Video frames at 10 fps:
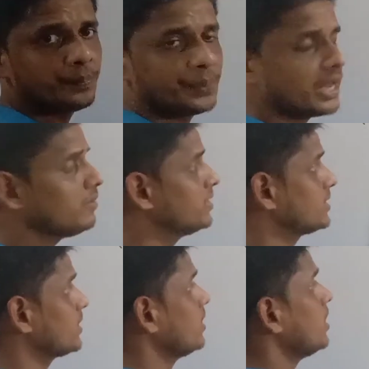
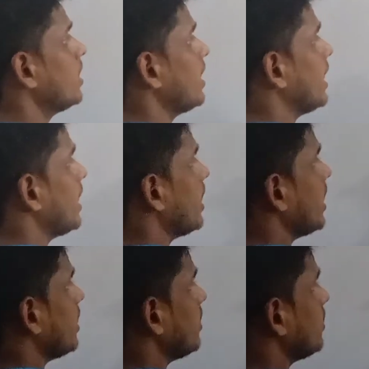Pelvis.
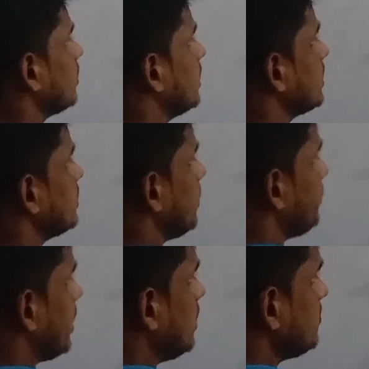And the
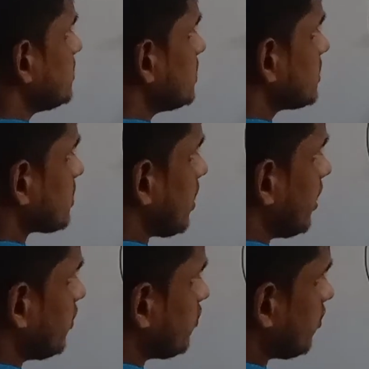pelvis is
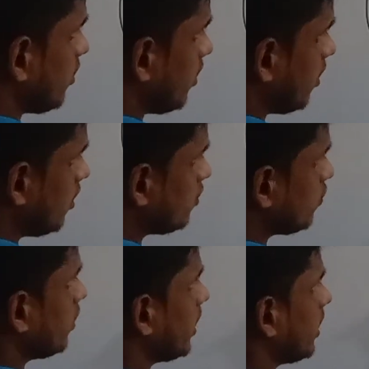connected
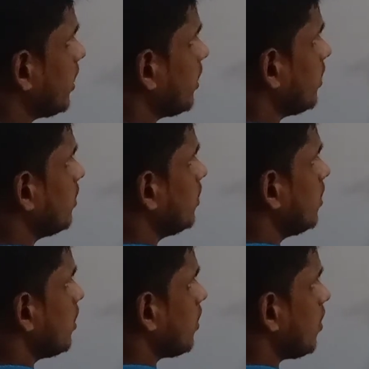to a
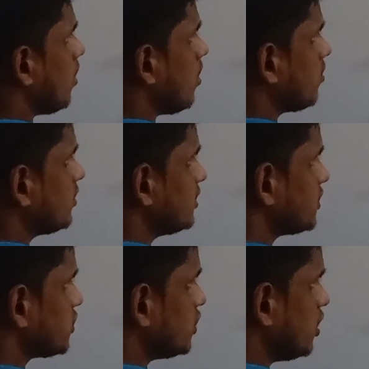long
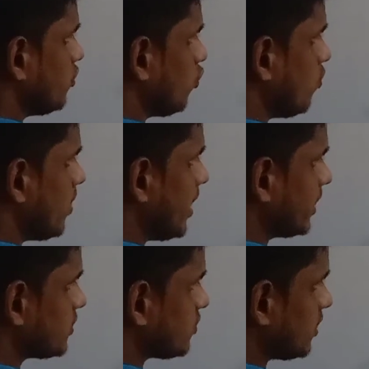distal tube like
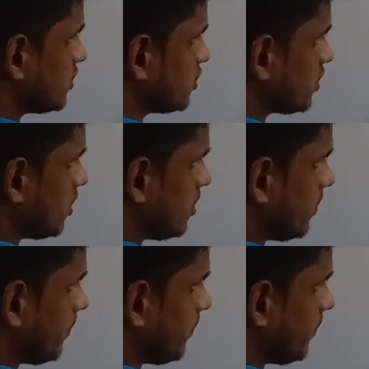structure.